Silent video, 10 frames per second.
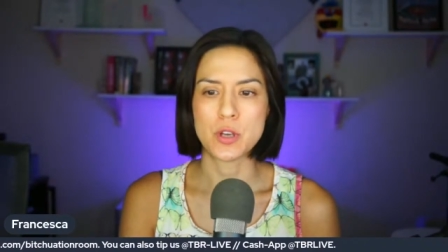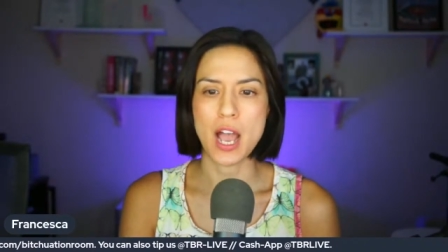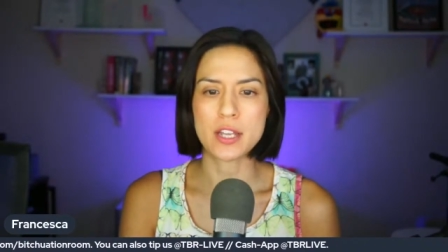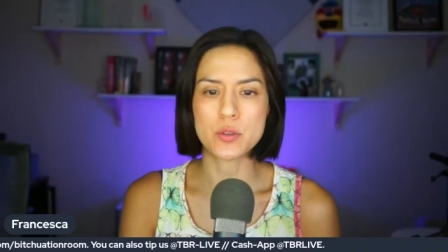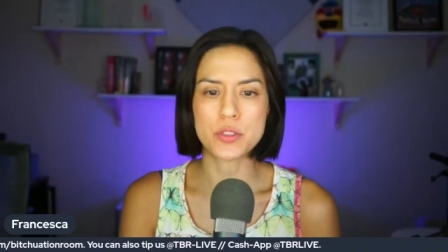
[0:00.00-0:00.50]

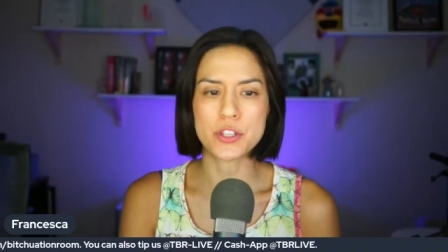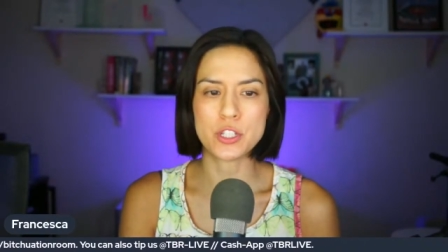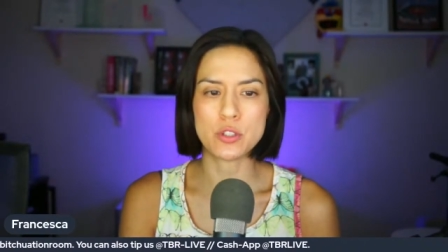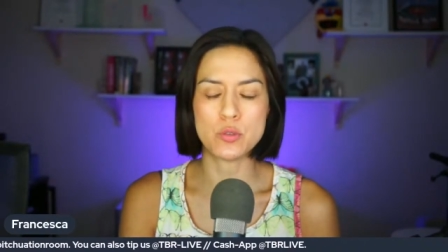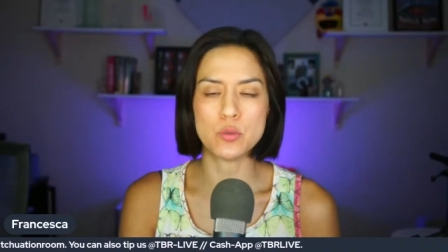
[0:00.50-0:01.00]
I don't
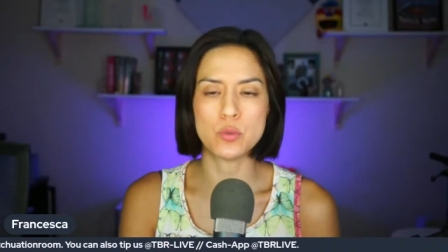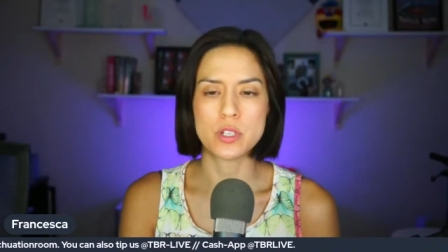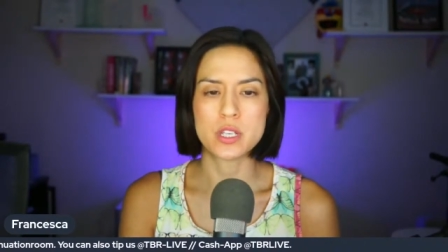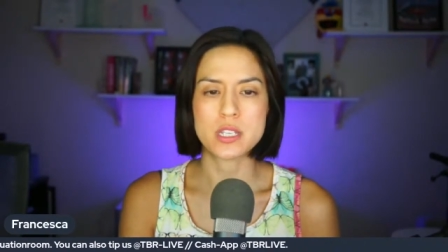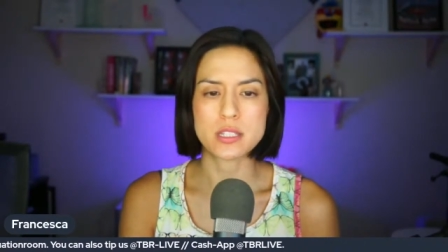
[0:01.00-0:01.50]
think you
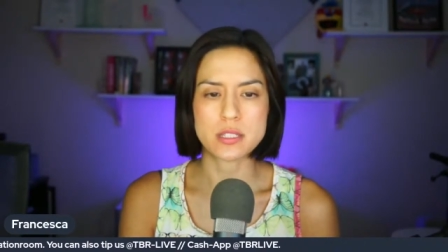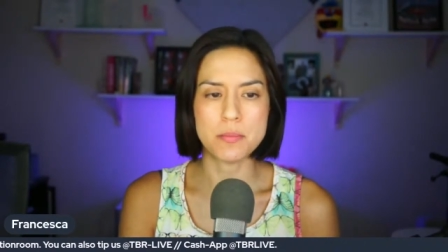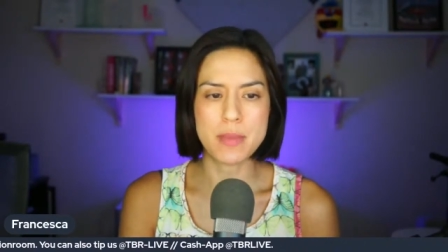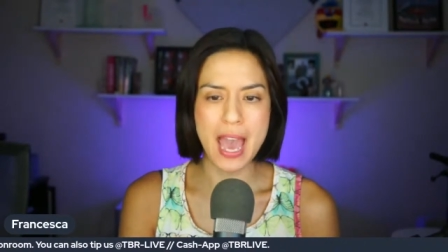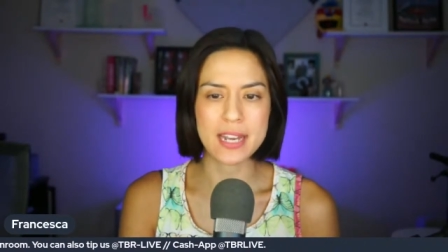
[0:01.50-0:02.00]

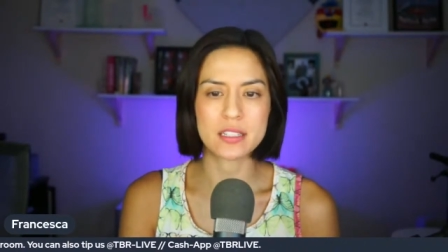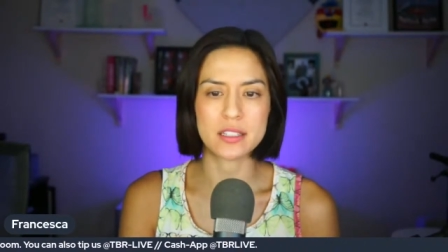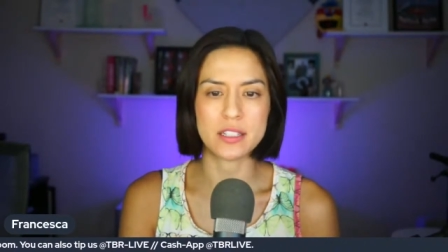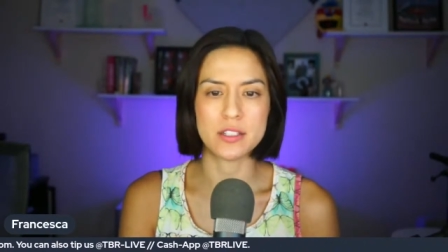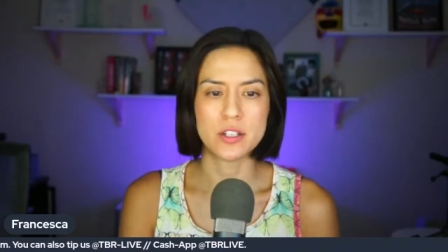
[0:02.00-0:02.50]

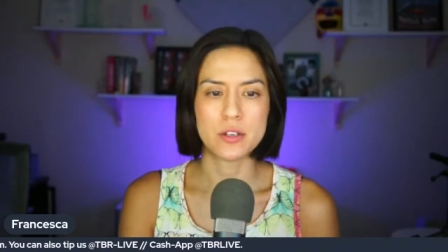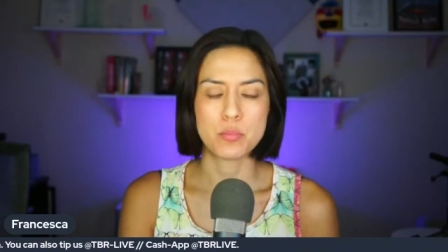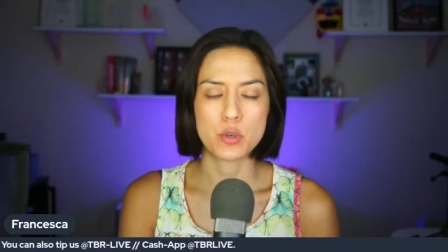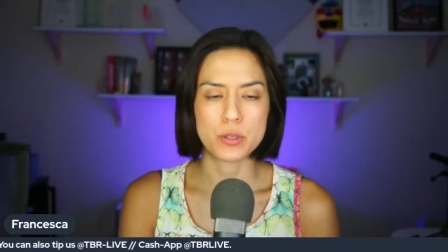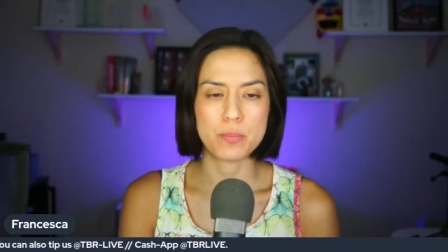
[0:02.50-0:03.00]
systematically
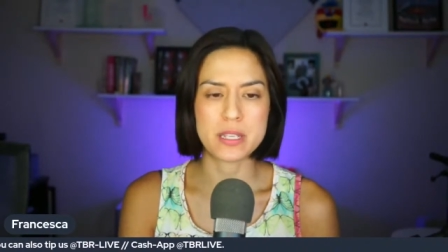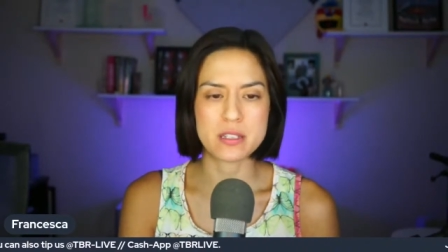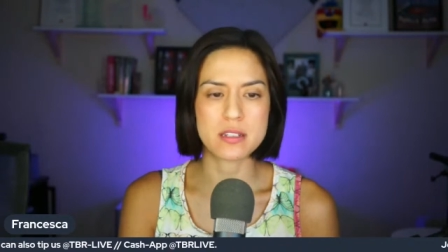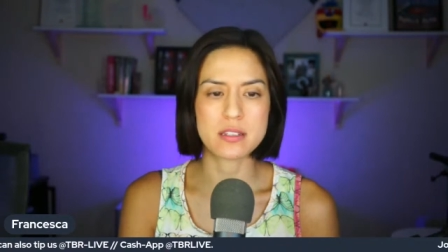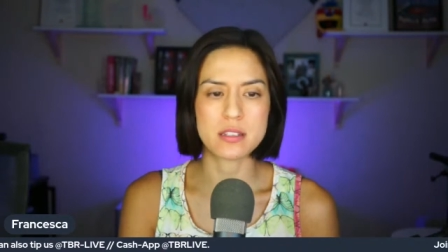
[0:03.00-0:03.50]
put
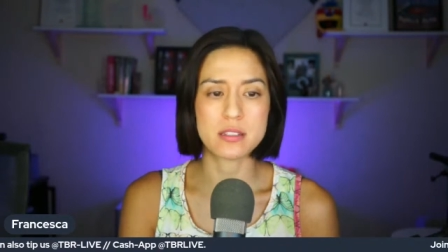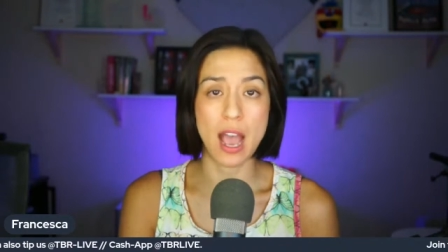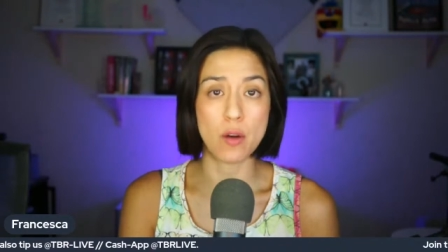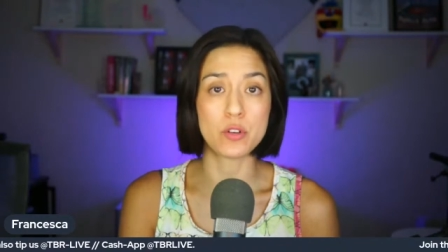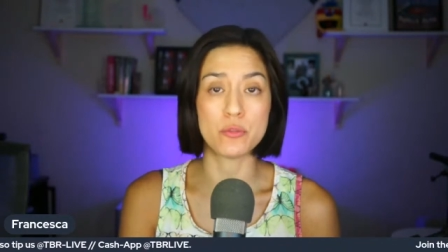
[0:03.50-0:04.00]
businesses
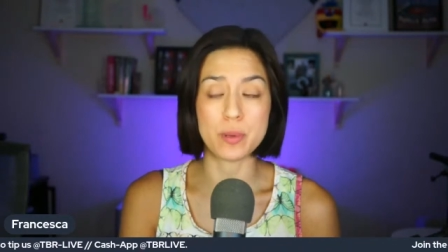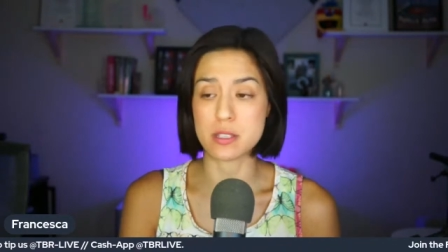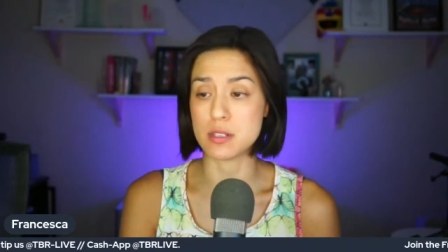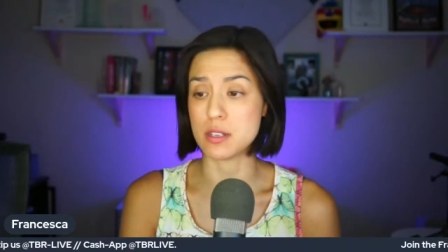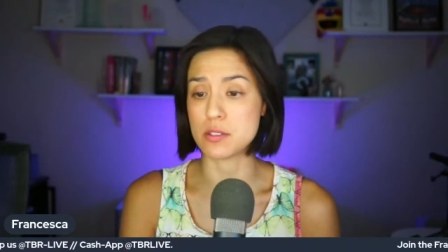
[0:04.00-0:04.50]
out of
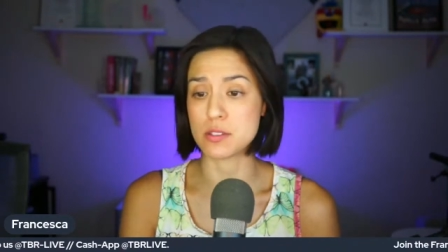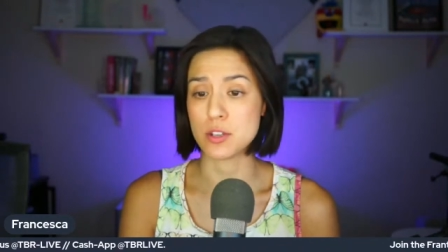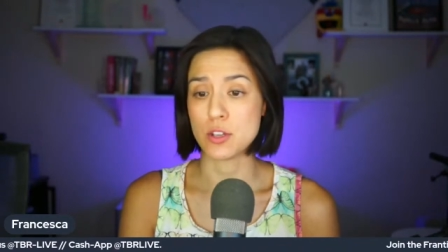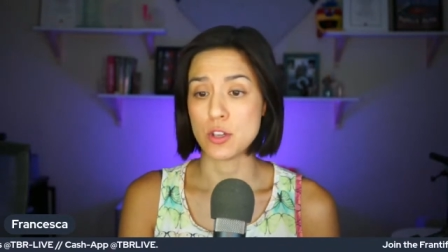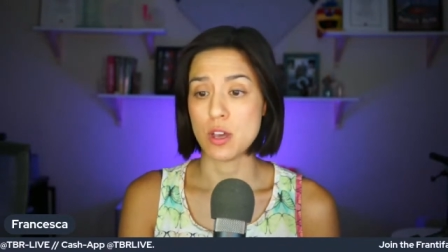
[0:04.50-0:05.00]
business
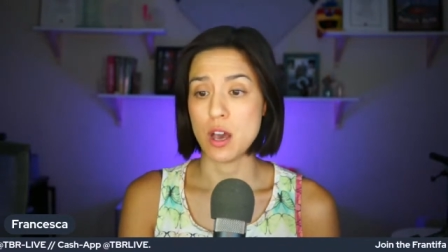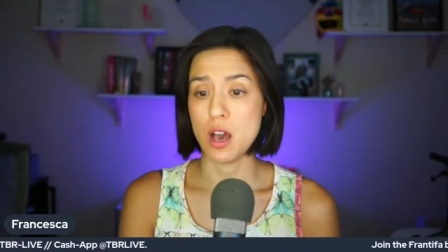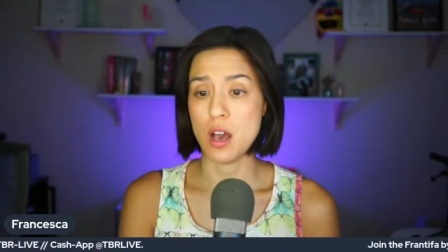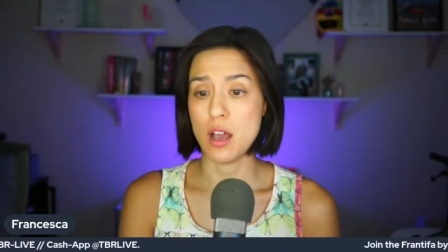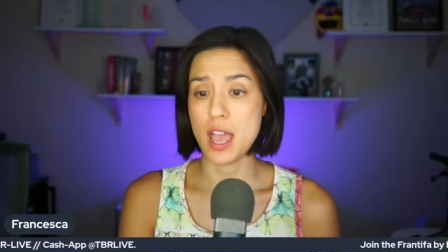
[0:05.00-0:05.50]

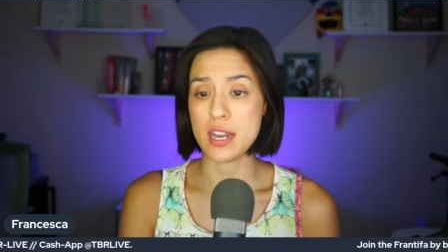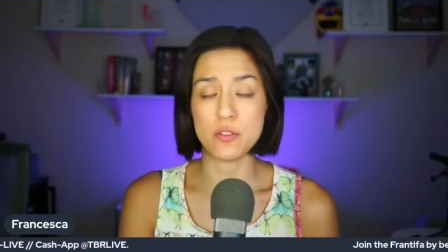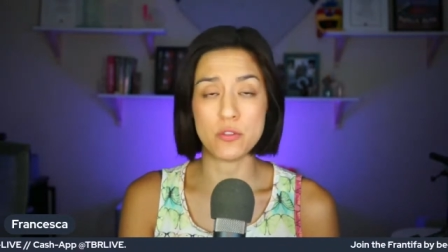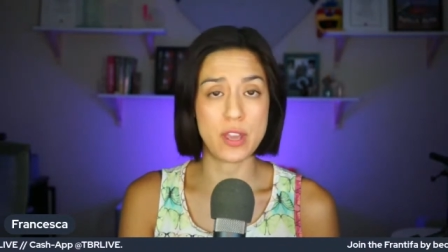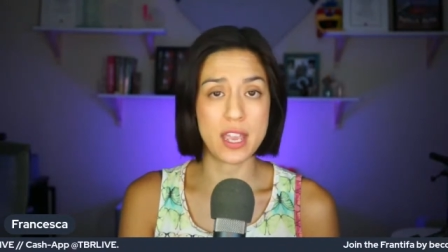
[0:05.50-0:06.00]
uh, and
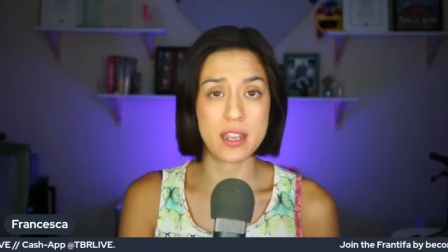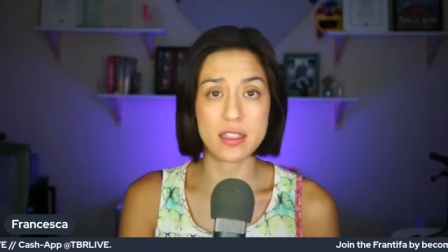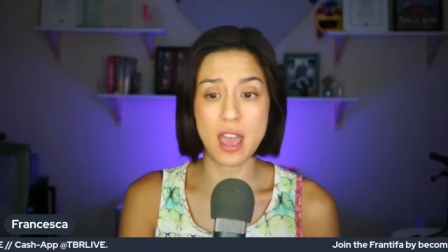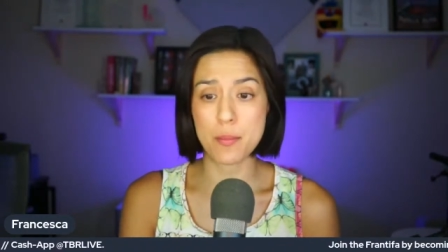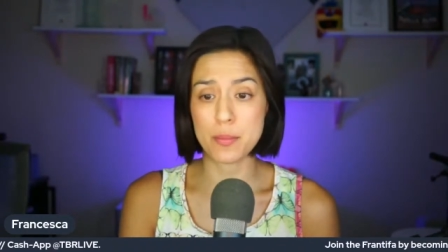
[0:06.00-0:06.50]
evade
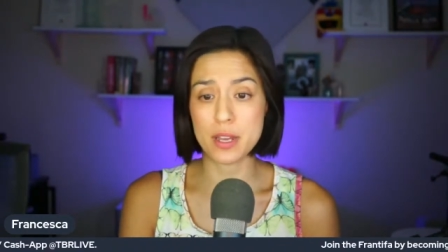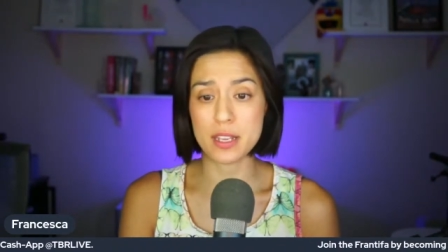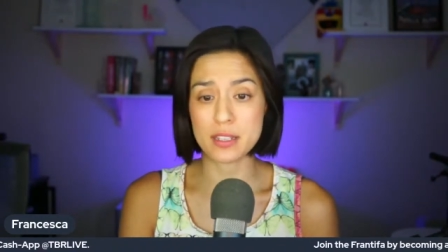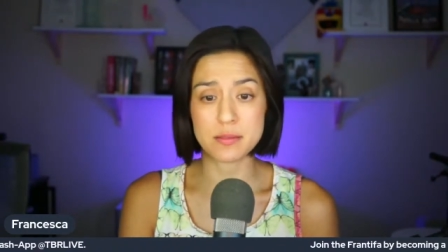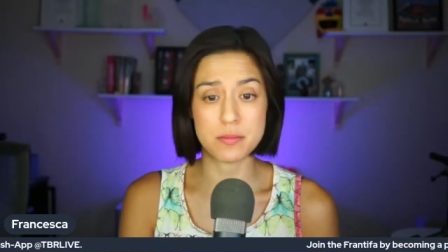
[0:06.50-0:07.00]
that
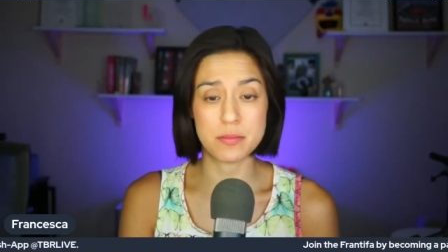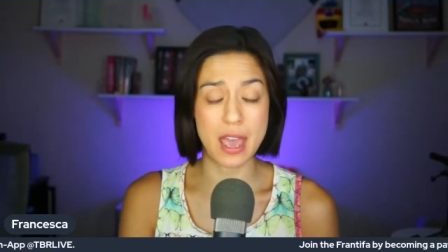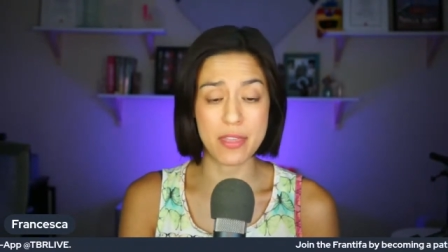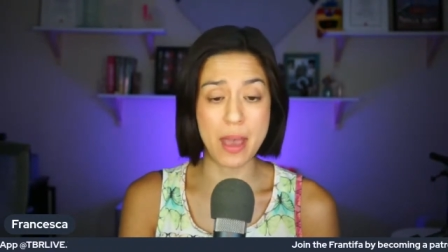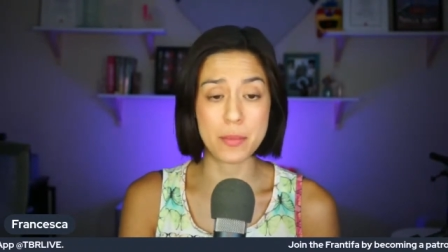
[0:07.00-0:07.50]
money,
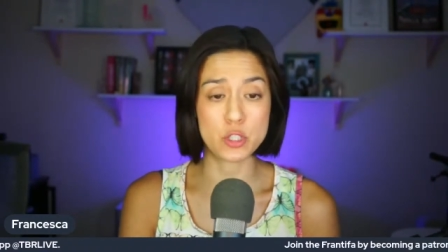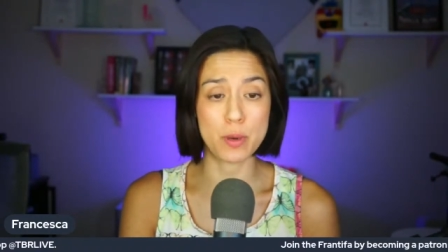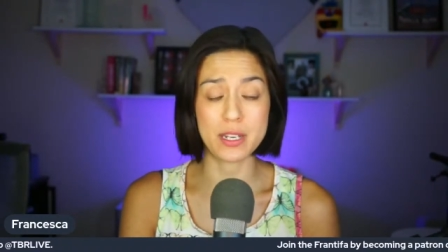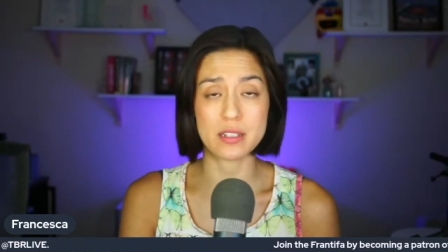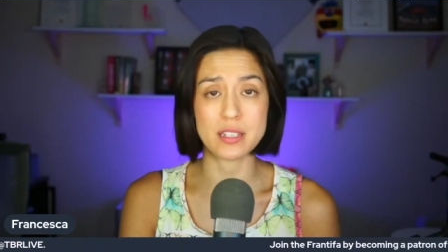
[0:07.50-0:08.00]
that much
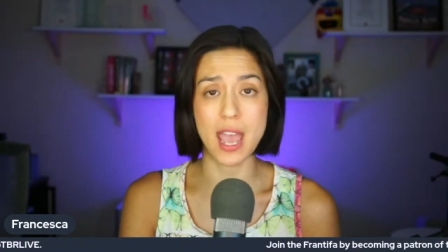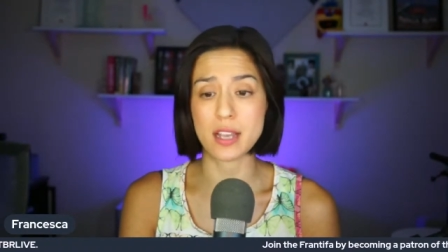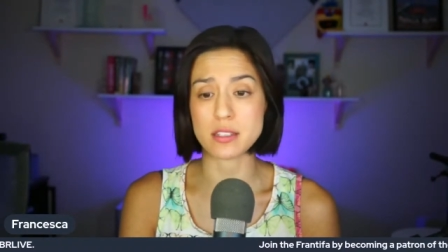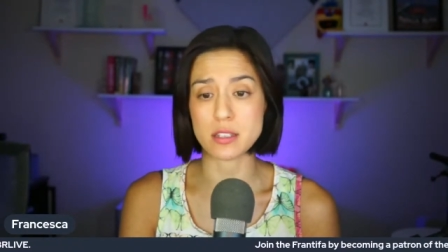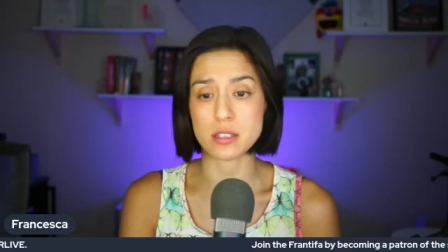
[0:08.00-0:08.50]
money in
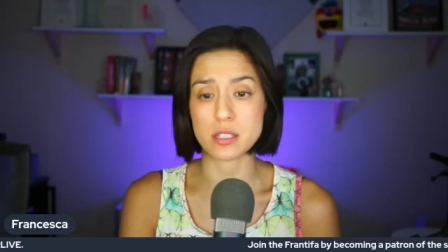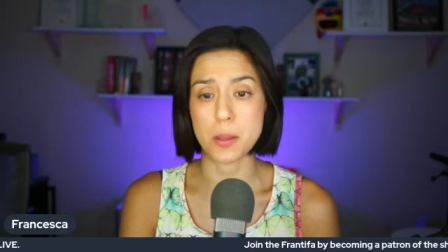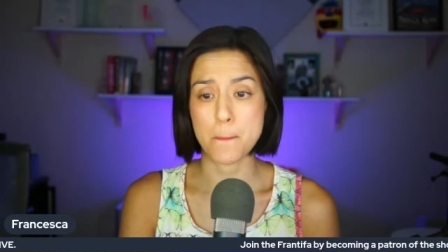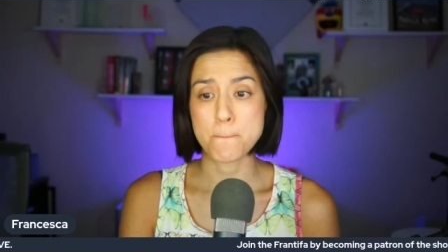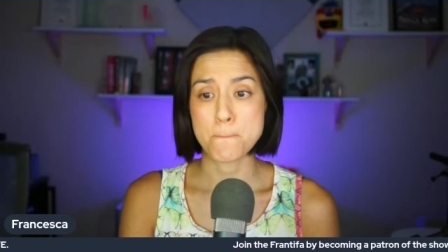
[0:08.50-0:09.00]
taxes,